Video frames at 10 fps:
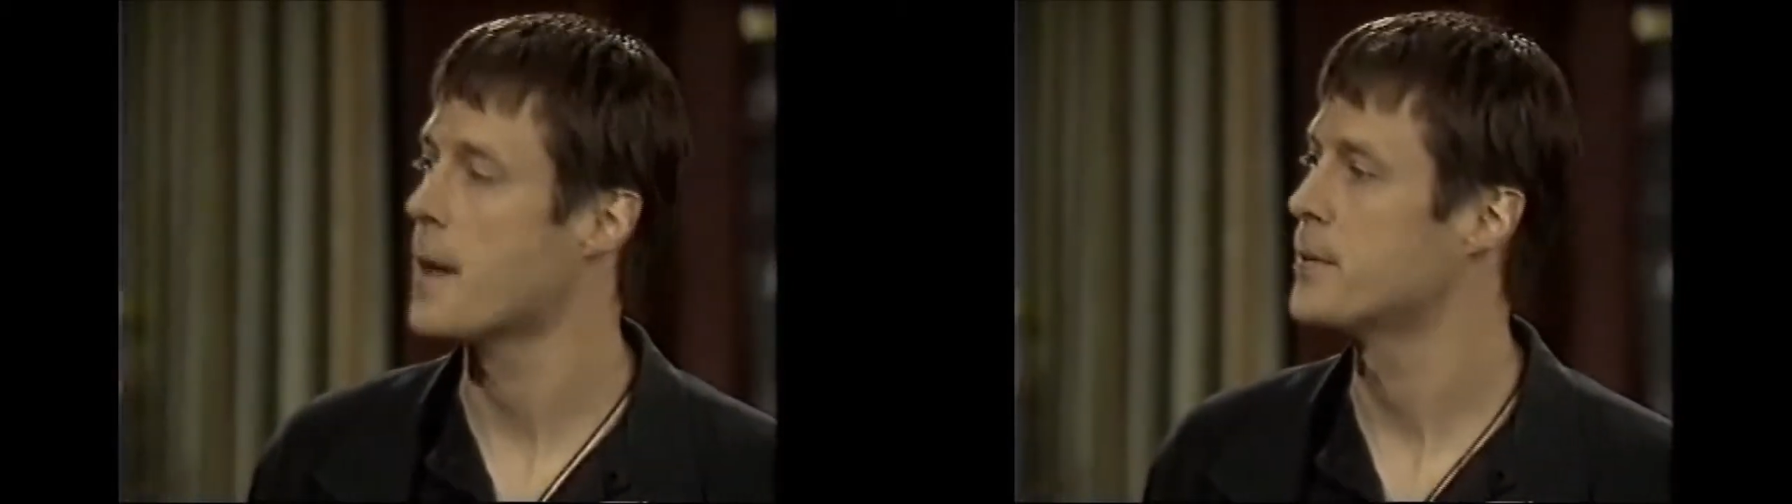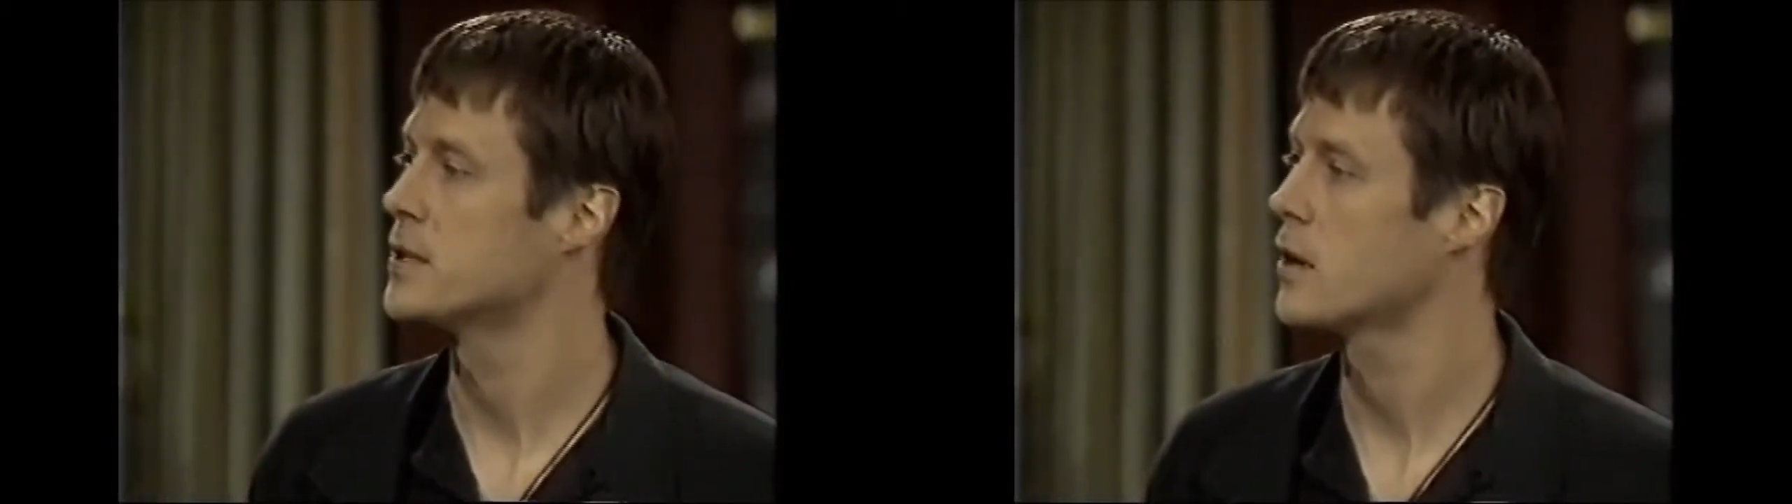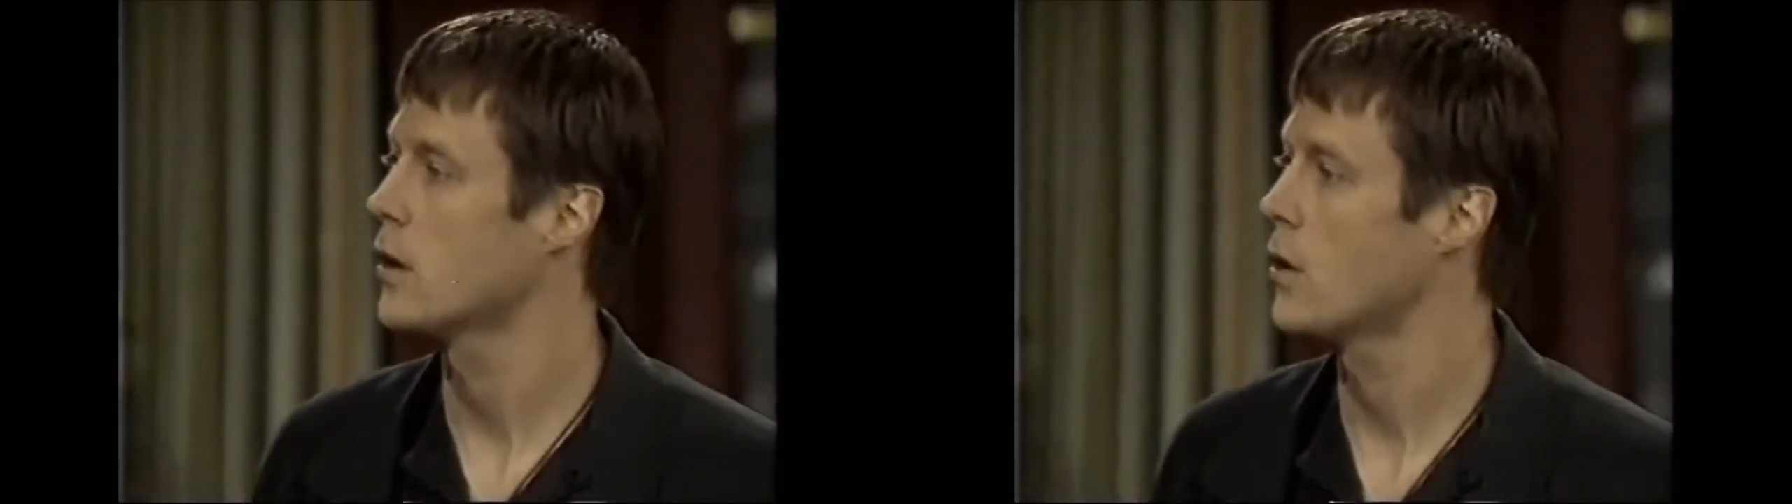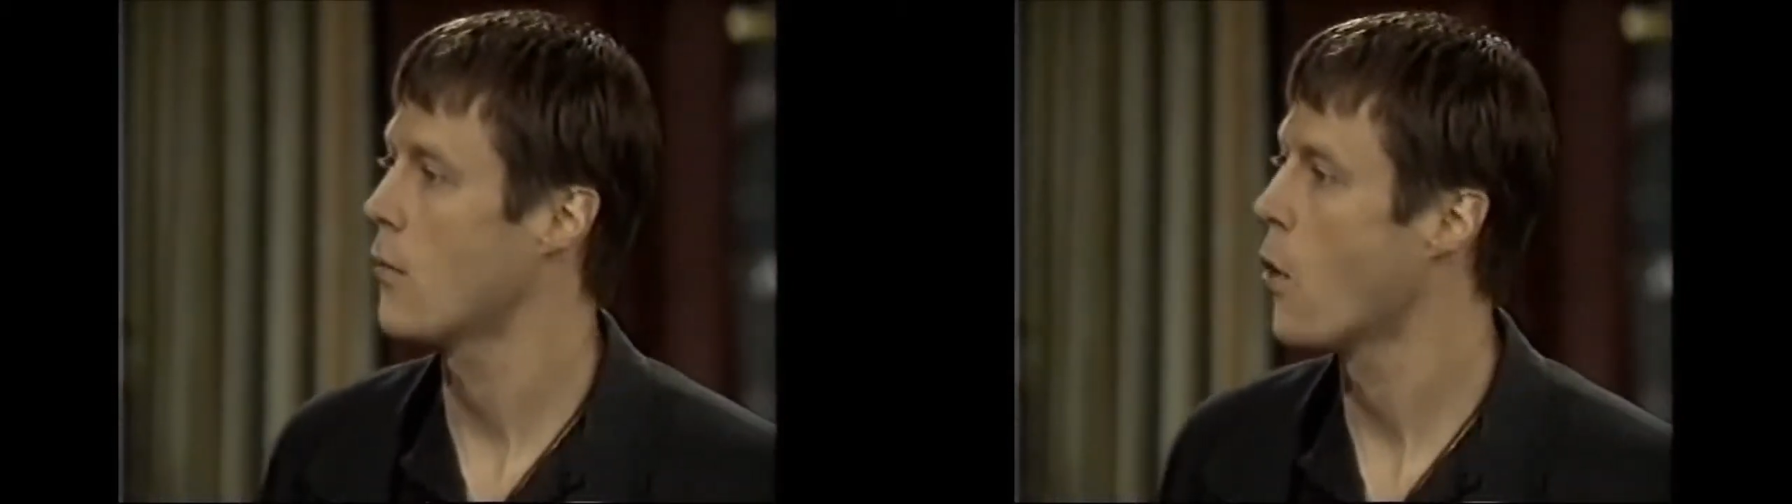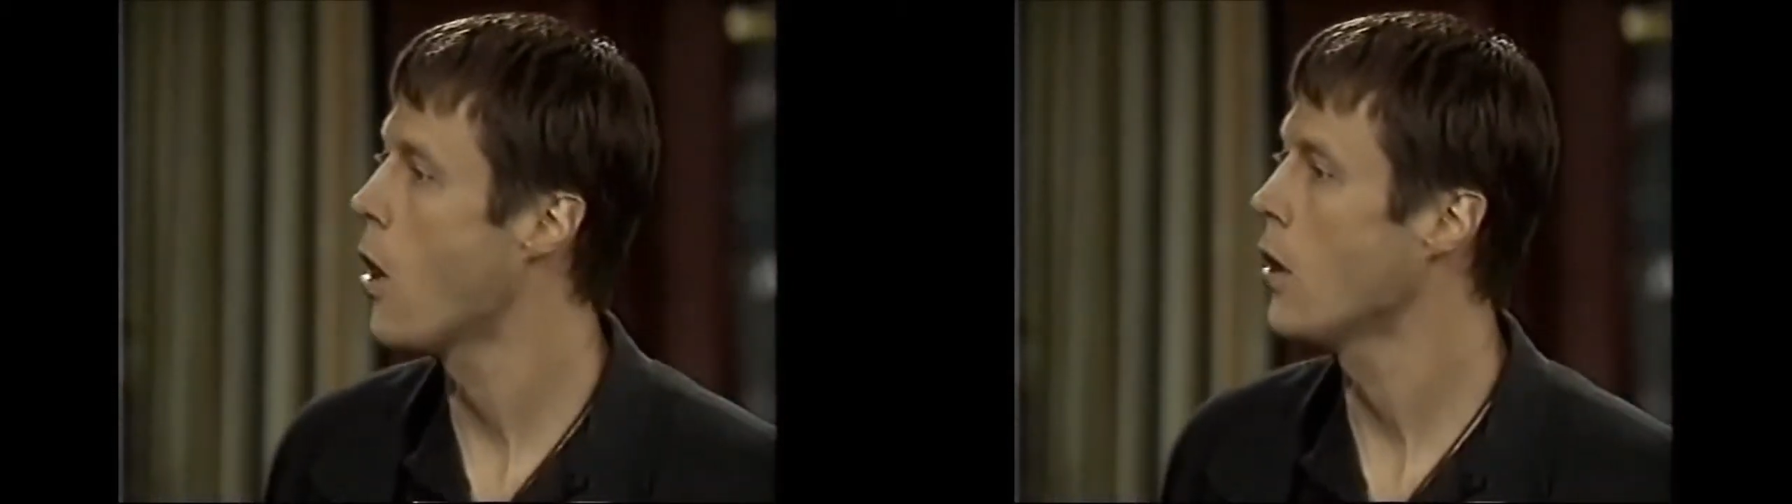that
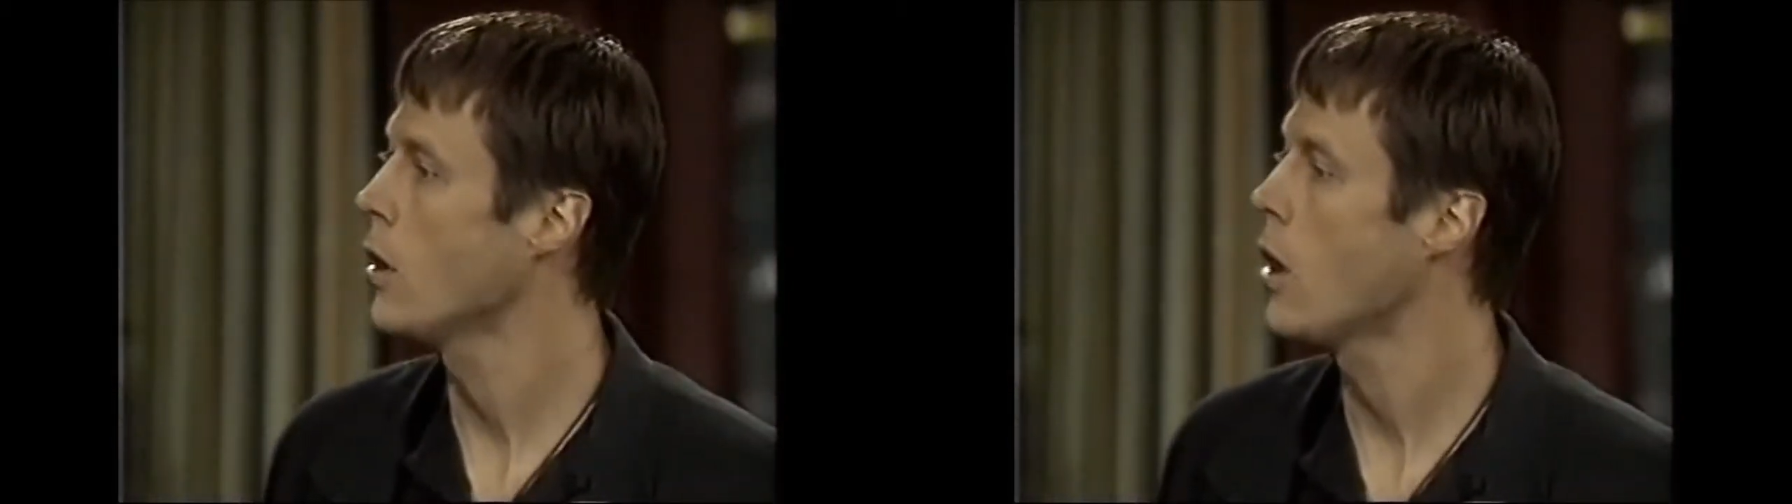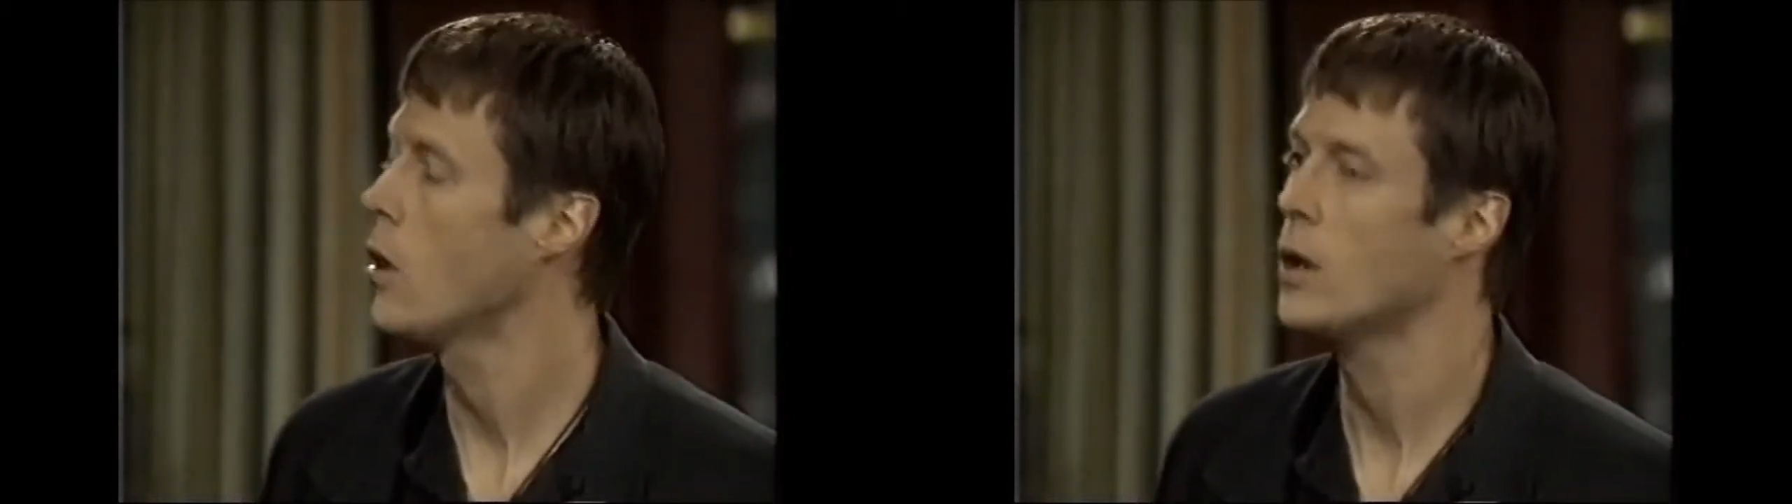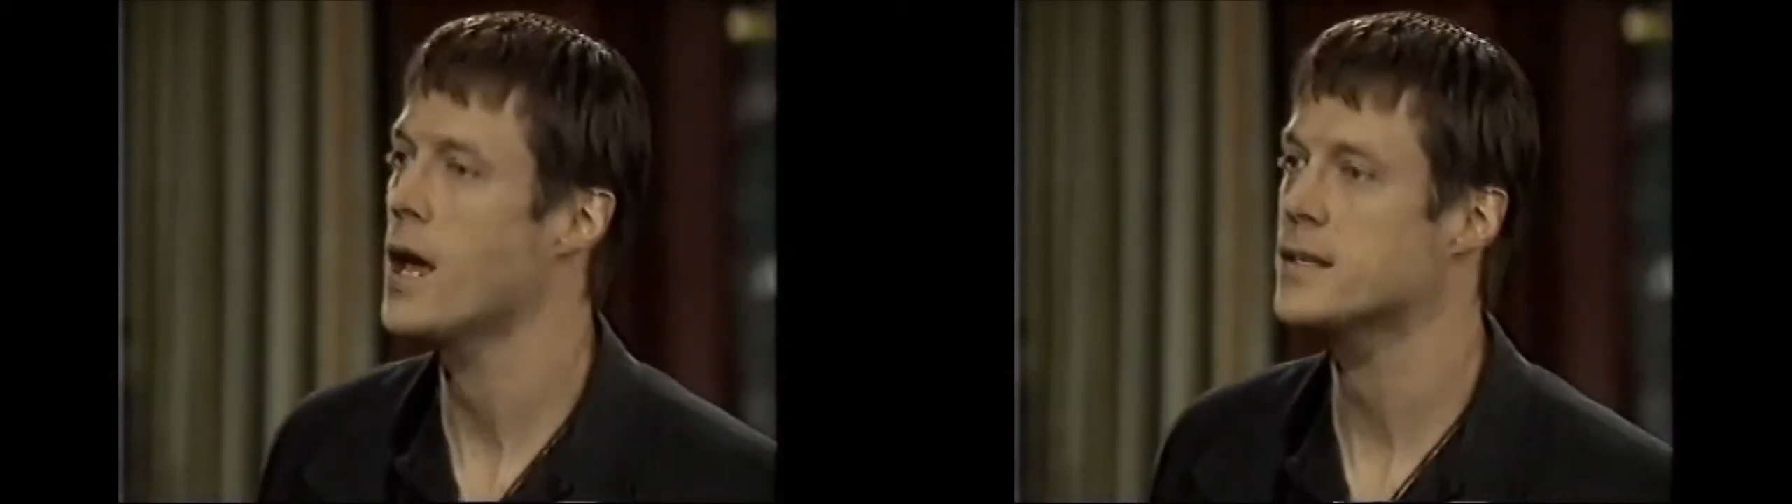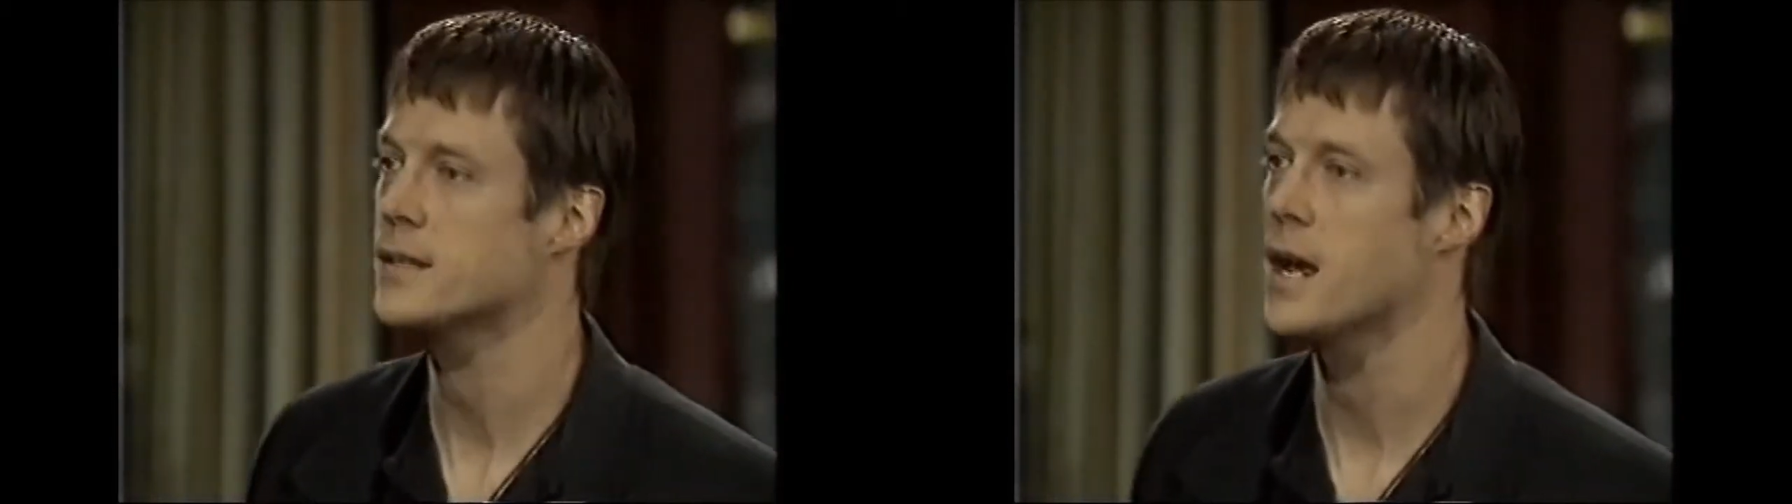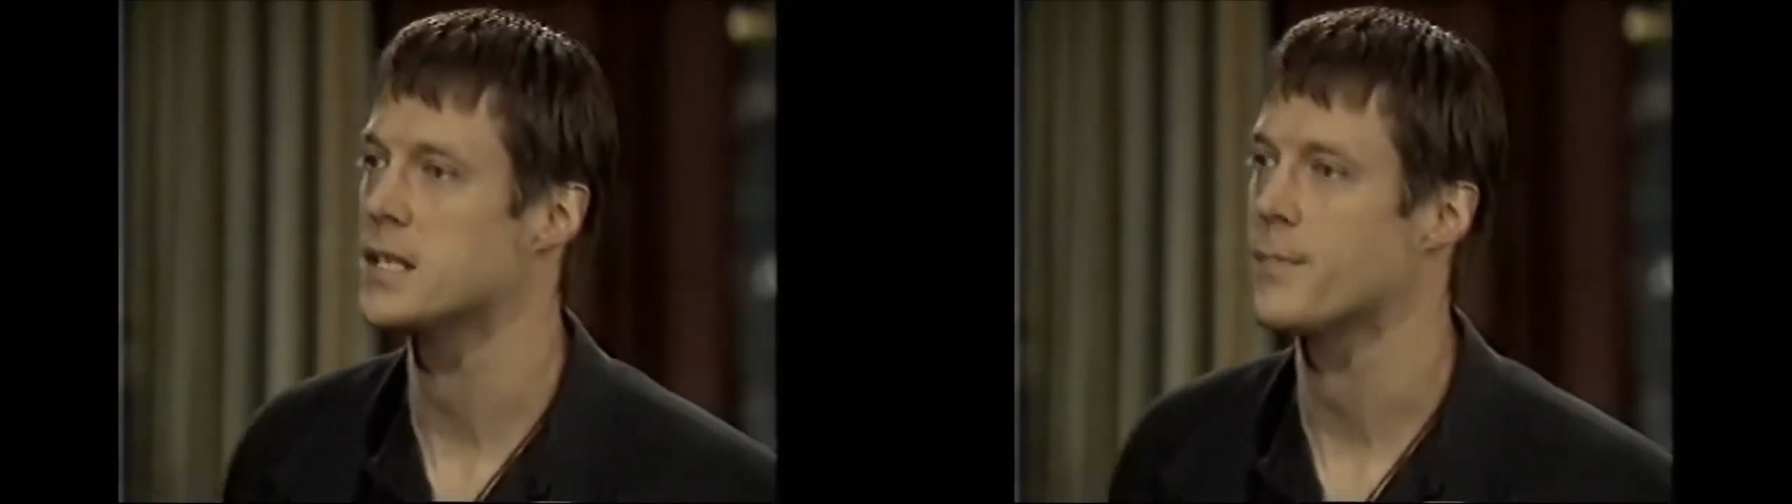particular wall all
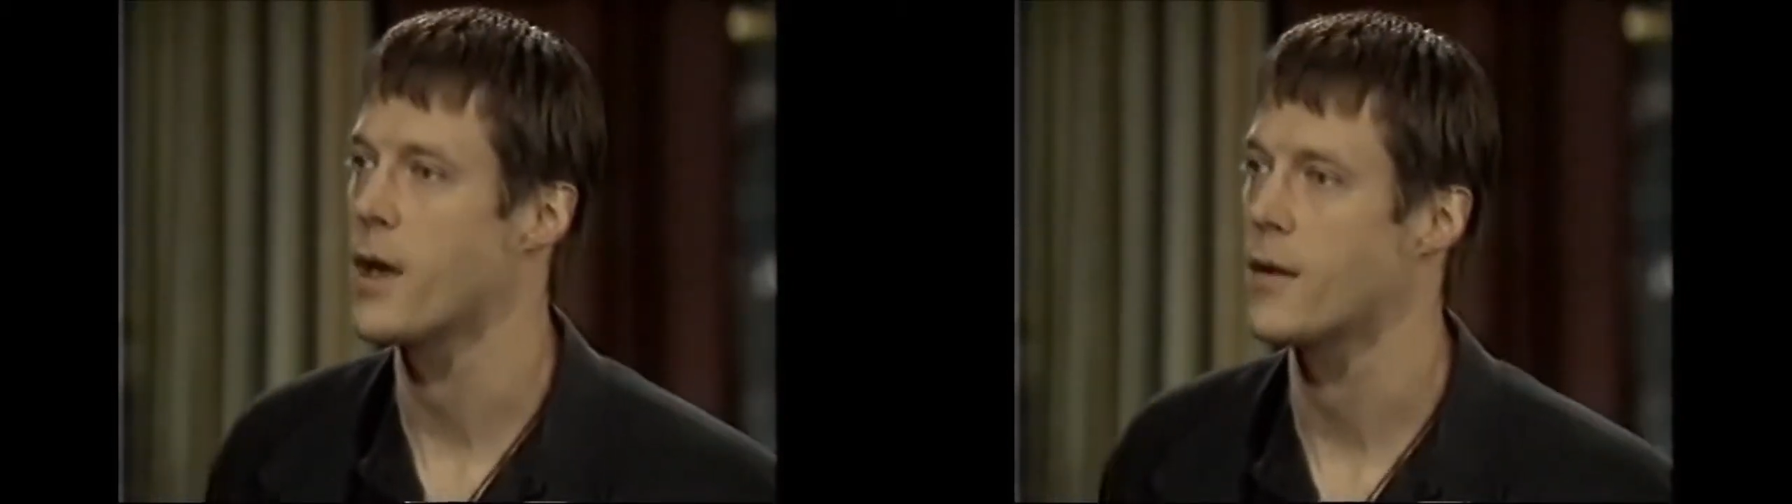last night, as